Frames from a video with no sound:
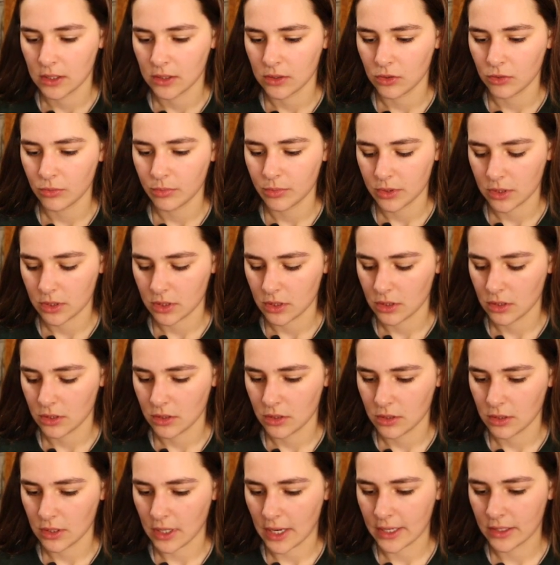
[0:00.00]
Oops.
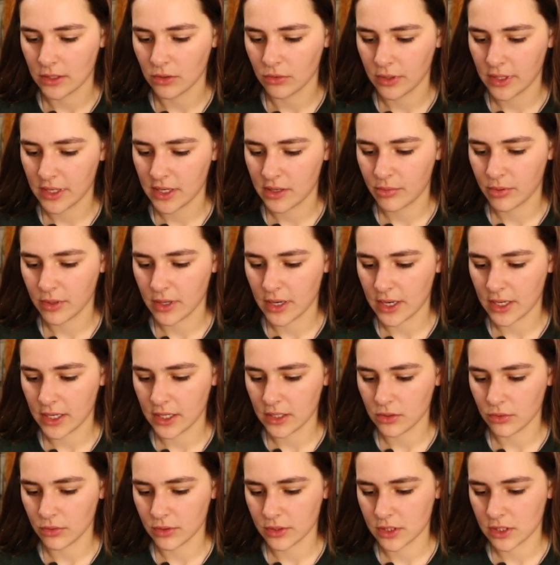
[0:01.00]
I don't need to put any
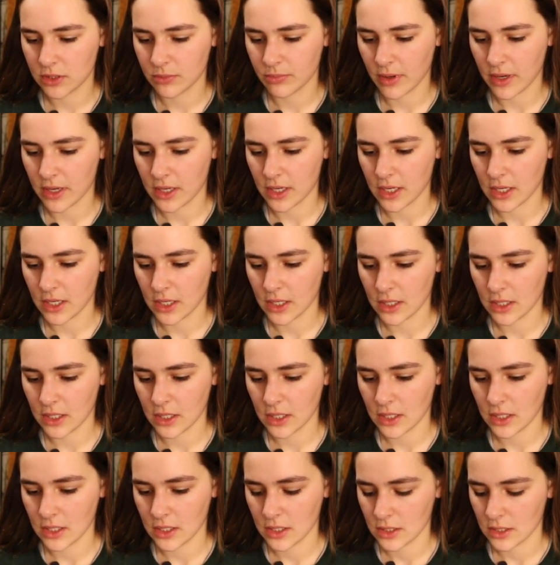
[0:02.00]
towards
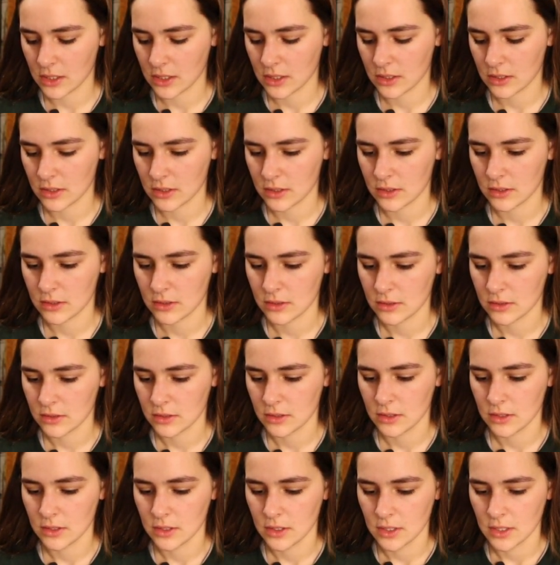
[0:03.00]
spending.
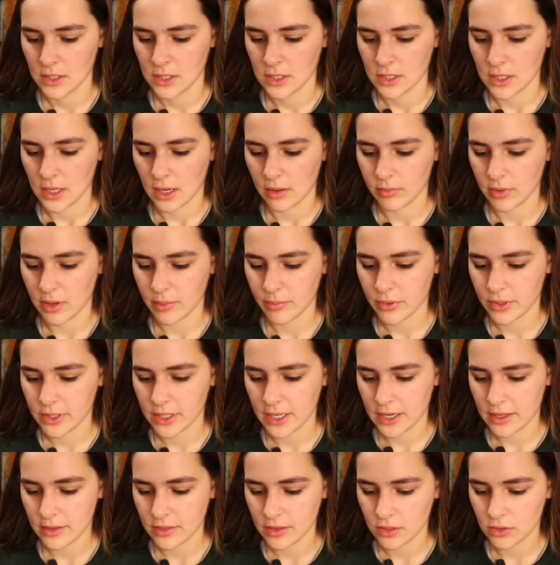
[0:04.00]
I'm not putting
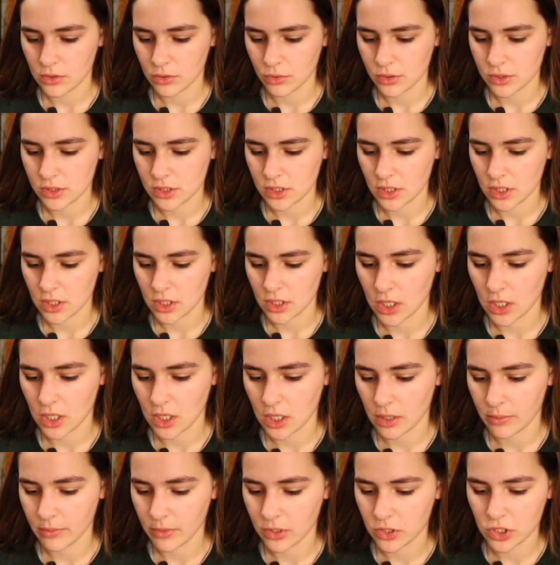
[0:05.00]
anything towards
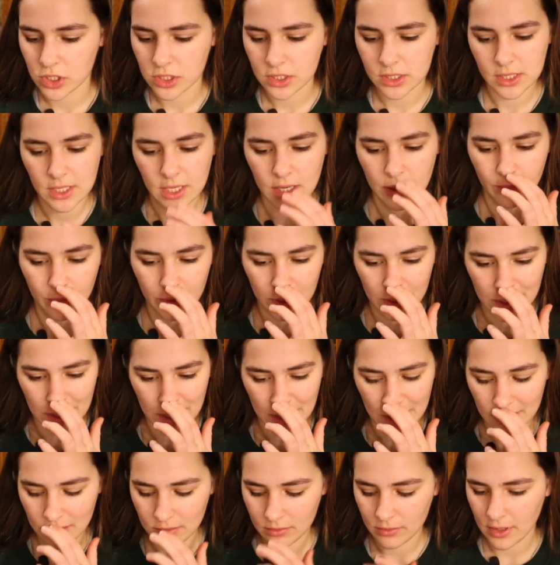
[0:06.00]
emergency, and we're
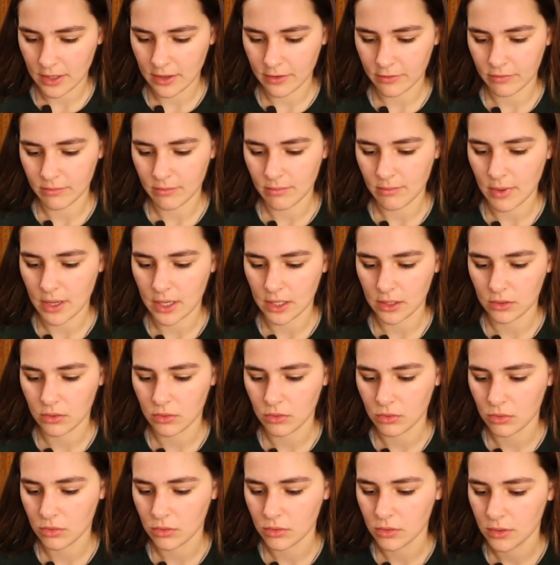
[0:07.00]
getting rid of
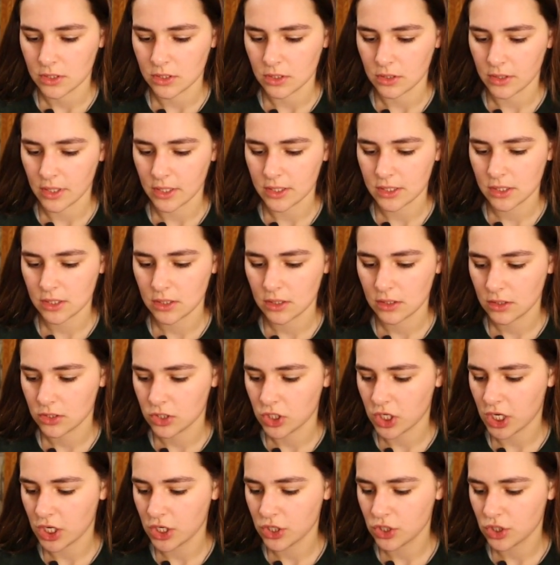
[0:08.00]
medical. So let's
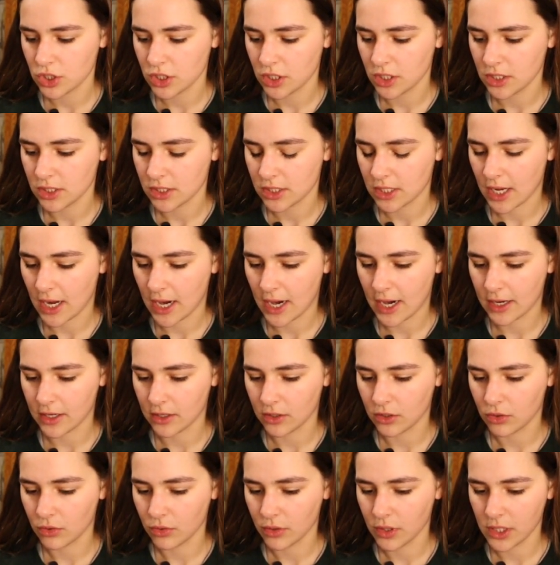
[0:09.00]
change these
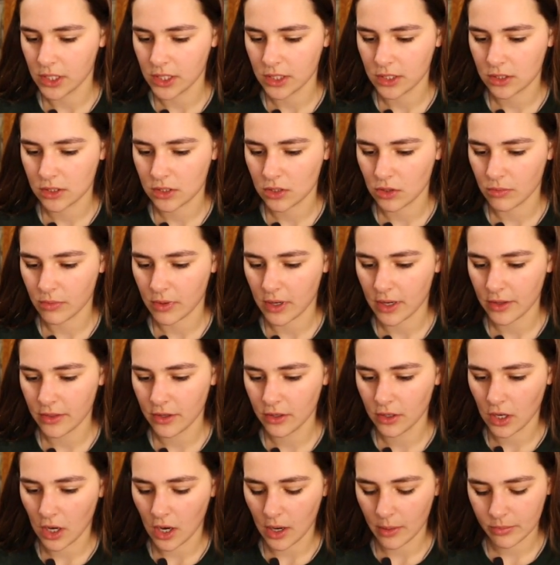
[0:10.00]
categories. So
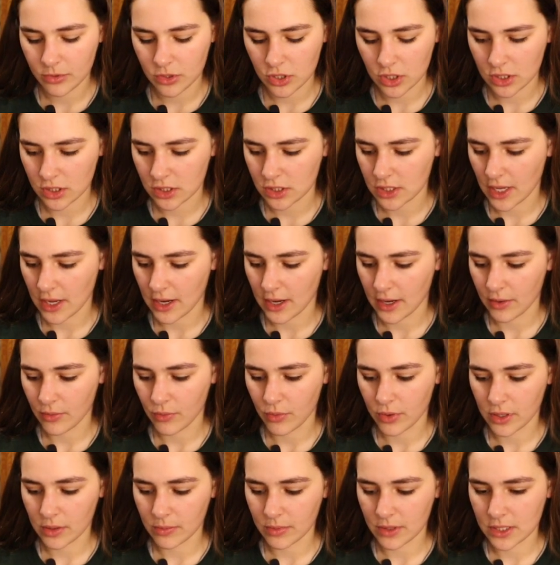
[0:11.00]
other options that I
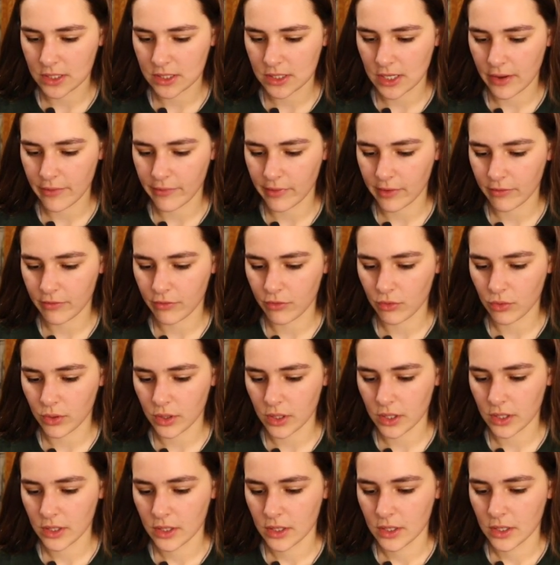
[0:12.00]
want to be saving
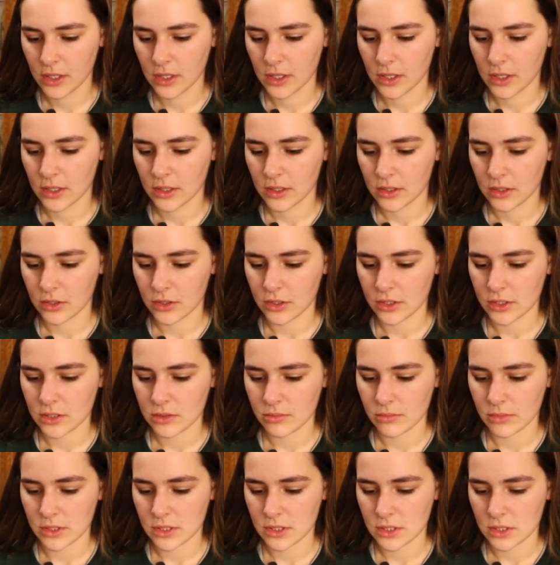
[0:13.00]
for,
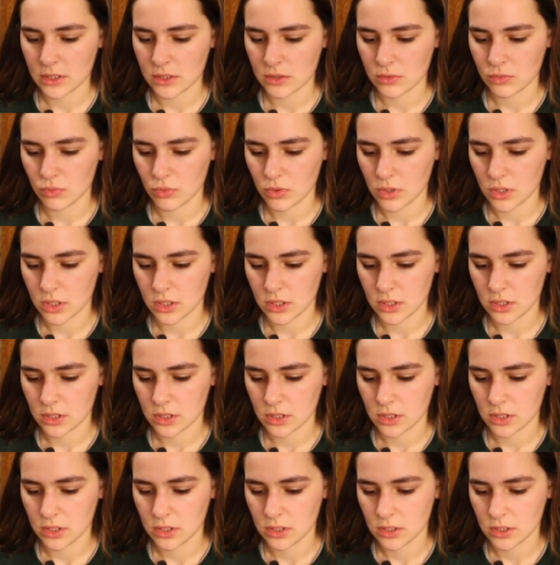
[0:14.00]
Christmas is one.